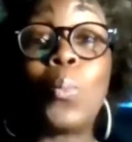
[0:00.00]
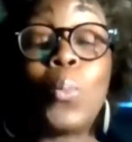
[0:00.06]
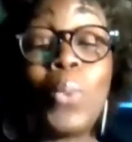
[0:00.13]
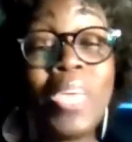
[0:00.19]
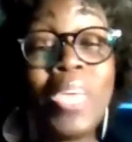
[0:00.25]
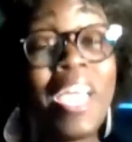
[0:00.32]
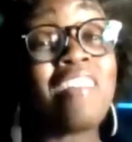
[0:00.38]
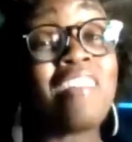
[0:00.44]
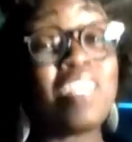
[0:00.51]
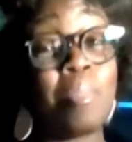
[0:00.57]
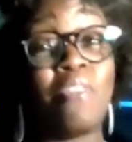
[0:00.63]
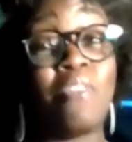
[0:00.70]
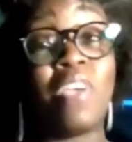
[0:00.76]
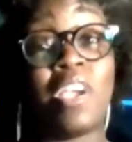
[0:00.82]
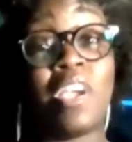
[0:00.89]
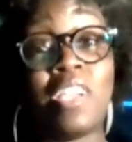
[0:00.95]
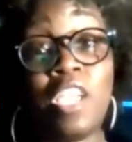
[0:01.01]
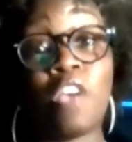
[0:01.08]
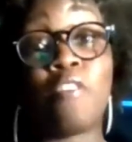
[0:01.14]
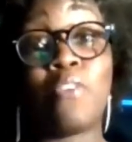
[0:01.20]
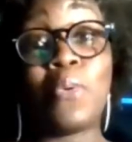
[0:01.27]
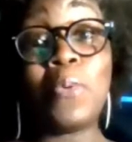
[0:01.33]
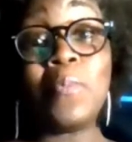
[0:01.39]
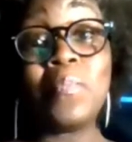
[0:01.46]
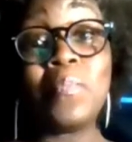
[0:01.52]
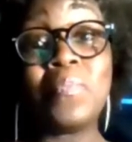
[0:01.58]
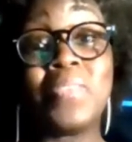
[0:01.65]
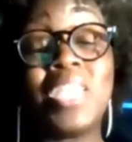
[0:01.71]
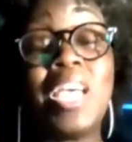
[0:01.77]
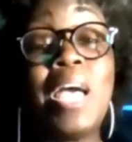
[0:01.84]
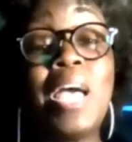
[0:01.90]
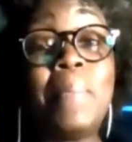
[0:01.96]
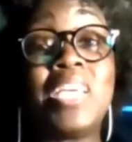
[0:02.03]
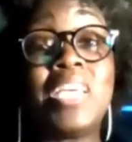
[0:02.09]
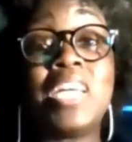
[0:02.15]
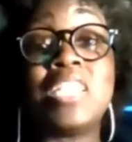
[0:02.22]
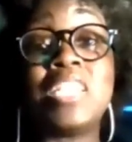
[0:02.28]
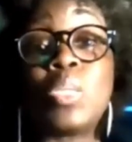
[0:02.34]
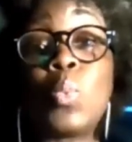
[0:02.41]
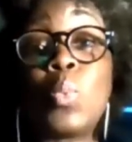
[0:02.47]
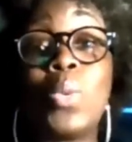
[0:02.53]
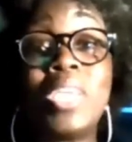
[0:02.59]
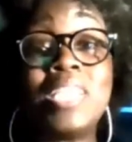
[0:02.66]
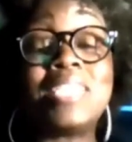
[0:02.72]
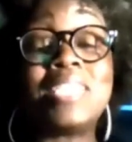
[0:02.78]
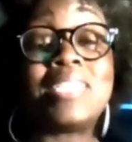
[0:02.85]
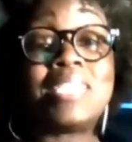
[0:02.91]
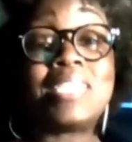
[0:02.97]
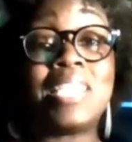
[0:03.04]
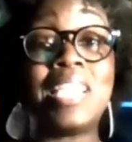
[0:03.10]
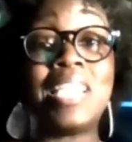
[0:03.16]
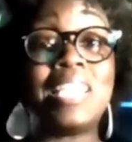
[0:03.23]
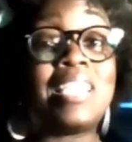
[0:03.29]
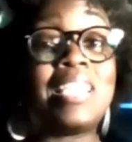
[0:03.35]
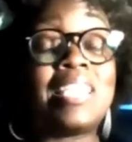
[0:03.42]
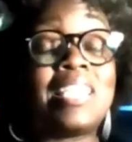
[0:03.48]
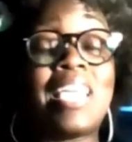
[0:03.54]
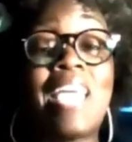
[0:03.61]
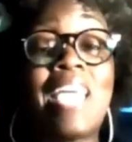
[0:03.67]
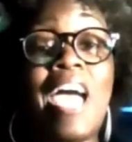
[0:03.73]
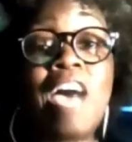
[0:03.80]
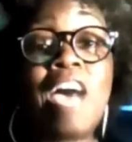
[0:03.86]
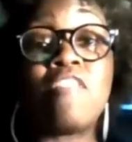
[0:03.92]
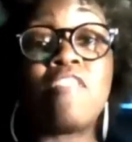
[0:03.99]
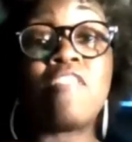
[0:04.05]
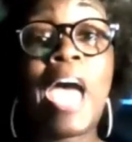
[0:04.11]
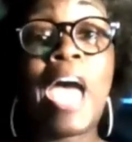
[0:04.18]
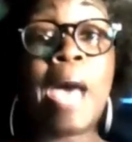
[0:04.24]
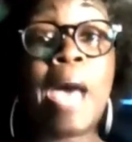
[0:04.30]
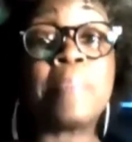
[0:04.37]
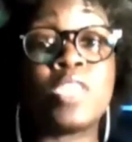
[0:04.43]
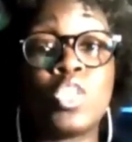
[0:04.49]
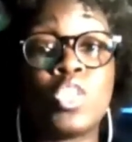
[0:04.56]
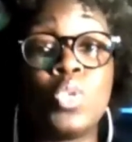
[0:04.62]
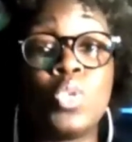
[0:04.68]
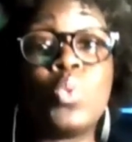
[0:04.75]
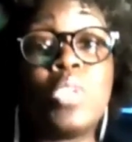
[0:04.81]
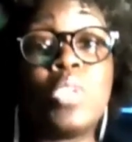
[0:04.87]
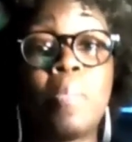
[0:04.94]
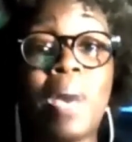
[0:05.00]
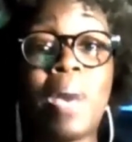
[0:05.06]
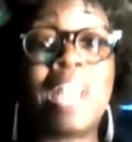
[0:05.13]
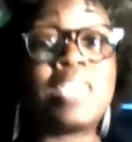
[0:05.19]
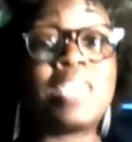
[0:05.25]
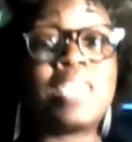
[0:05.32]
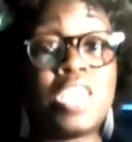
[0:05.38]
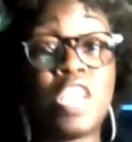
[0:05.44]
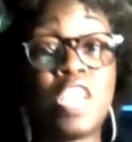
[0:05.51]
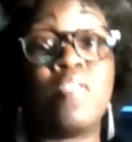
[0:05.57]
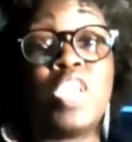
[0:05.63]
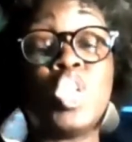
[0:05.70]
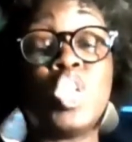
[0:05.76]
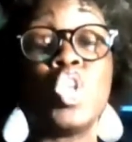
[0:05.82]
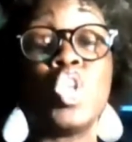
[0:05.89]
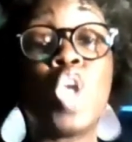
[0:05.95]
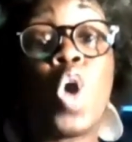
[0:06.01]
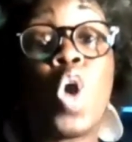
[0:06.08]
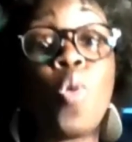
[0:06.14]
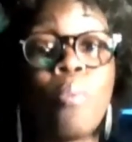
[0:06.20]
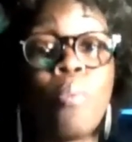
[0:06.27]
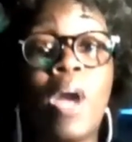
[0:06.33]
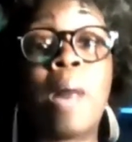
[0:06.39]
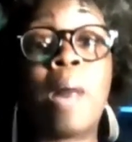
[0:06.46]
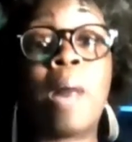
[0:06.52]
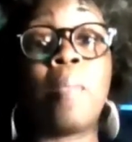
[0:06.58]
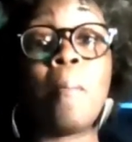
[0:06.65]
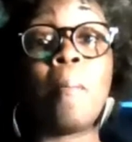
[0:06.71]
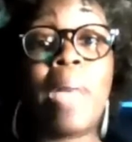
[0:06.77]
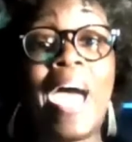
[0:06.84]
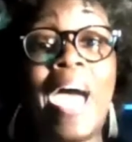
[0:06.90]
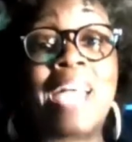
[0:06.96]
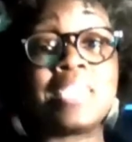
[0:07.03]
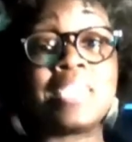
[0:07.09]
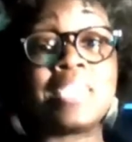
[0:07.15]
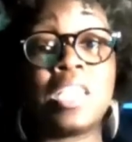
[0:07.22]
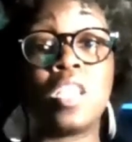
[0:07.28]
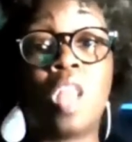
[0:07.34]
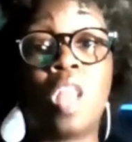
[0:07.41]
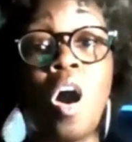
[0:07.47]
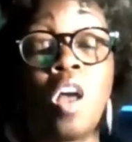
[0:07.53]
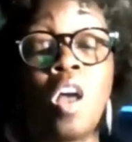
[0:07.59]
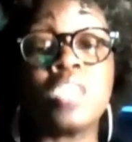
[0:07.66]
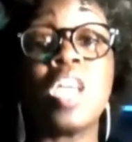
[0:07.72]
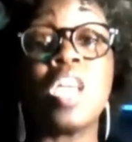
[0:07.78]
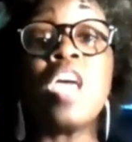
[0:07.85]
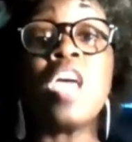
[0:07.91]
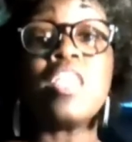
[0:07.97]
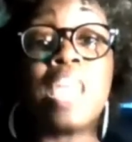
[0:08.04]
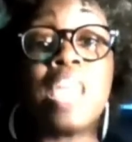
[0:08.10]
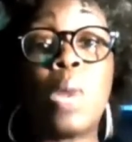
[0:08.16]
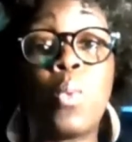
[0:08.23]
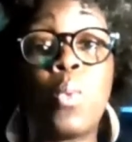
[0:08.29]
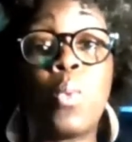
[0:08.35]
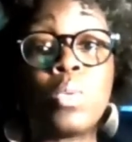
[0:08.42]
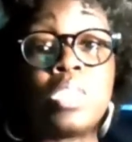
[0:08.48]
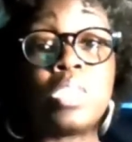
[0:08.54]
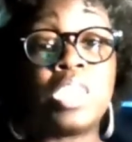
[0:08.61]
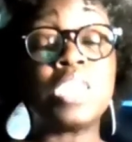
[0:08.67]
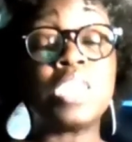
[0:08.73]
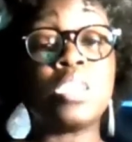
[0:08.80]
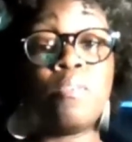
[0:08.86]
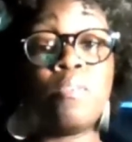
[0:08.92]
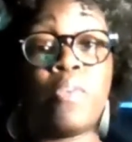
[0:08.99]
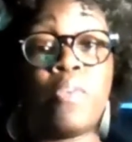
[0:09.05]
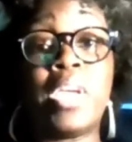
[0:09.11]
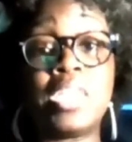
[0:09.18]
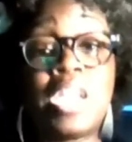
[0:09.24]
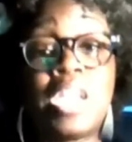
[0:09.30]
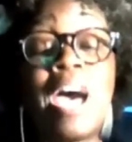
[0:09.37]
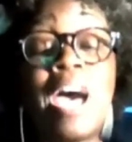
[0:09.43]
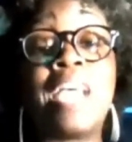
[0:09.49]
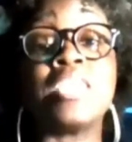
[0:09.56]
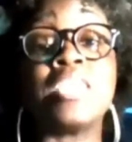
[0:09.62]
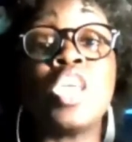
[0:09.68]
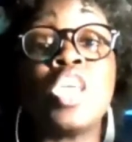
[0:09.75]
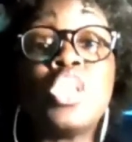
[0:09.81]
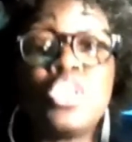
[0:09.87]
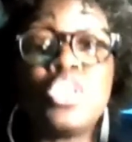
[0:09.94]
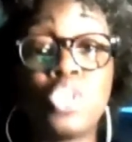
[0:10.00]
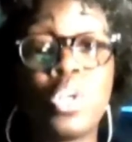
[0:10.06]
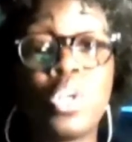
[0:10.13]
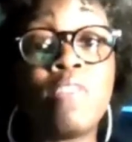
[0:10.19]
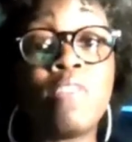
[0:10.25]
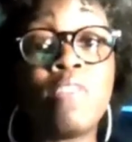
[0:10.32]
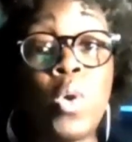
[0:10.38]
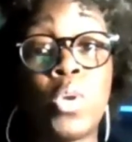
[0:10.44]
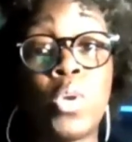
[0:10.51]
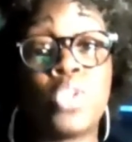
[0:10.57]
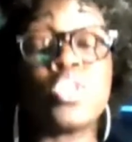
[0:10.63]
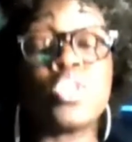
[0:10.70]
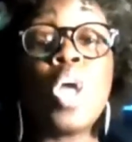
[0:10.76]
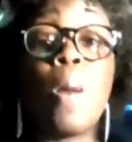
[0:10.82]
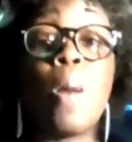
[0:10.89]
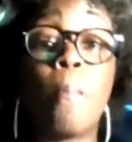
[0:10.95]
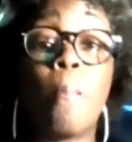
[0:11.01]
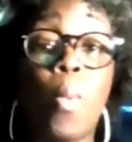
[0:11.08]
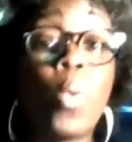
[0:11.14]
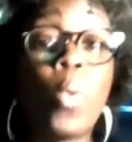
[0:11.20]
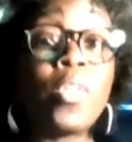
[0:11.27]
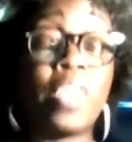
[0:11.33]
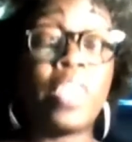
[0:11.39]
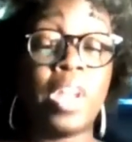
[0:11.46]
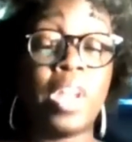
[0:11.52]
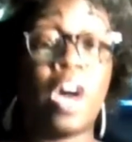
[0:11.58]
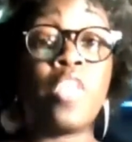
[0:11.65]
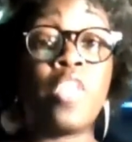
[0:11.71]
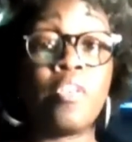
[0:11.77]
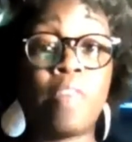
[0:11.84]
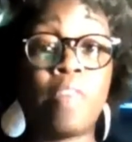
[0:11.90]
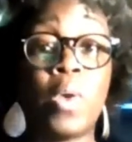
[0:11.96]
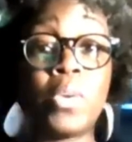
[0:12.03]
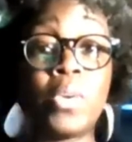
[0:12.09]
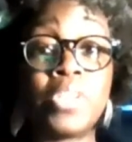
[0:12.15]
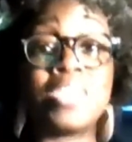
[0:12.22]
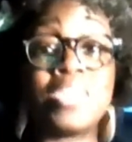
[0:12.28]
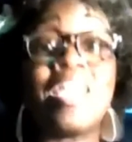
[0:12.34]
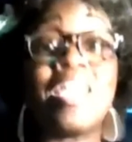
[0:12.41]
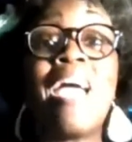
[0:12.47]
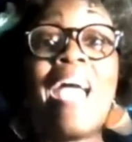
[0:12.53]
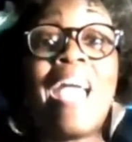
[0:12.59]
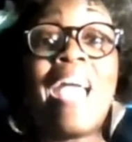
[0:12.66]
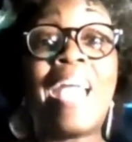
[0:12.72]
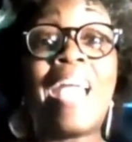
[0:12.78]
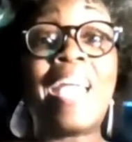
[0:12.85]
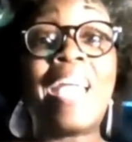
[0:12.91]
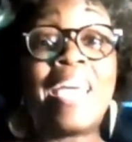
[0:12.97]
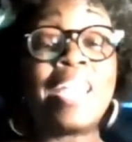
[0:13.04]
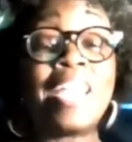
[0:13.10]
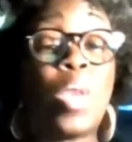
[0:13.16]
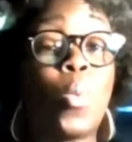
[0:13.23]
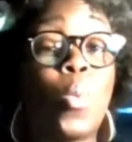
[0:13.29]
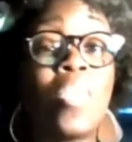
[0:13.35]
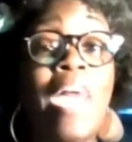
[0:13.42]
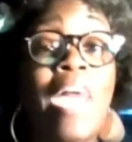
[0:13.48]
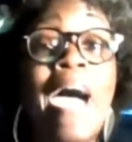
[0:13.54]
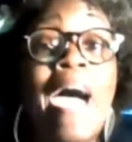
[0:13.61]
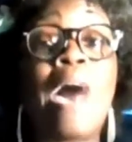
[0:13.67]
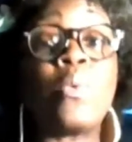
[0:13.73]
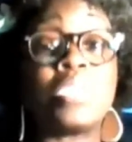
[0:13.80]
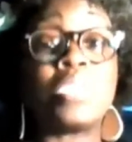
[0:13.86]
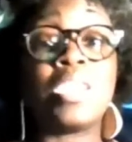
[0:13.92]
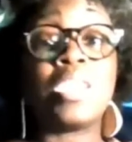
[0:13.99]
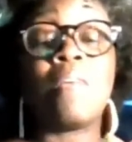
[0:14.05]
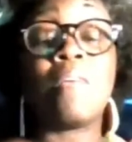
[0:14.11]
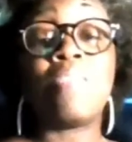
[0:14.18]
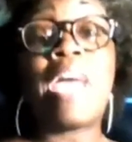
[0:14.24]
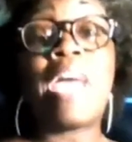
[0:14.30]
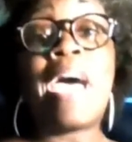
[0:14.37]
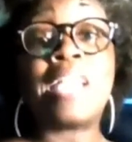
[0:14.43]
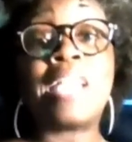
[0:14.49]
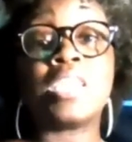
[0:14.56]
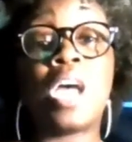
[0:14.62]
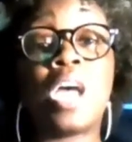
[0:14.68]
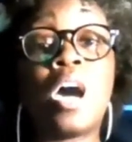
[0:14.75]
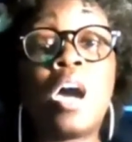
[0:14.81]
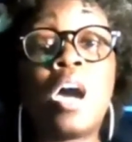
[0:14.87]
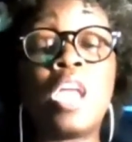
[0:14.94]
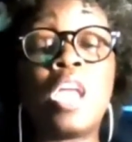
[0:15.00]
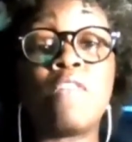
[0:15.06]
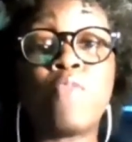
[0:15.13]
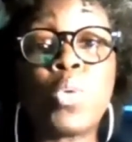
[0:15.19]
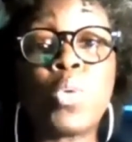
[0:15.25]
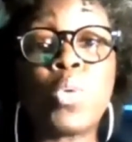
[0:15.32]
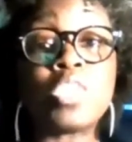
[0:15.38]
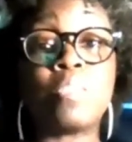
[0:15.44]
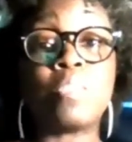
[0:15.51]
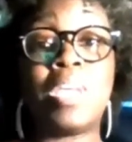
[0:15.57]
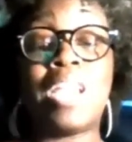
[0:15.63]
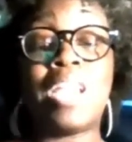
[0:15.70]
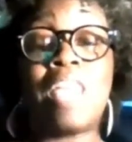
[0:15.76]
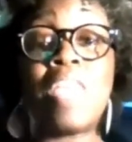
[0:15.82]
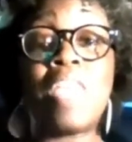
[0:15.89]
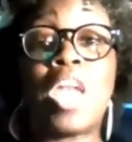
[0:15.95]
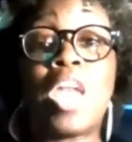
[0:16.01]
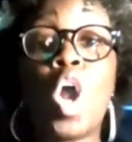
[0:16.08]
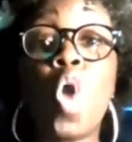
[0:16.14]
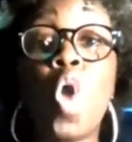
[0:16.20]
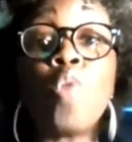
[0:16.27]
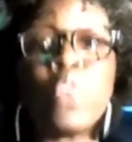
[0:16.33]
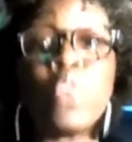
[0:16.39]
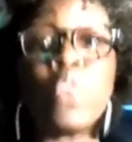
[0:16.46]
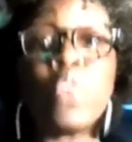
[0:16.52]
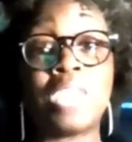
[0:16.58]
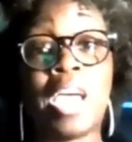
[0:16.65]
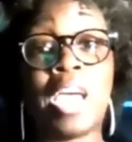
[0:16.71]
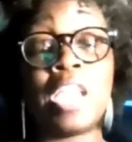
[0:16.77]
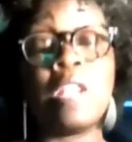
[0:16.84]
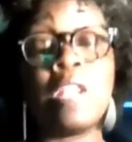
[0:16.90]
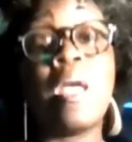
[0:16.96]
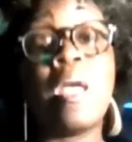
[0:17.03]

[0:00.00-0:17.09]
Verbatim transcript: we have to be very careful because we see that they have absolutely positively no problem passing laws that will disenfranchise certain voters more than other voters. And without that uh, enforcement and that oversight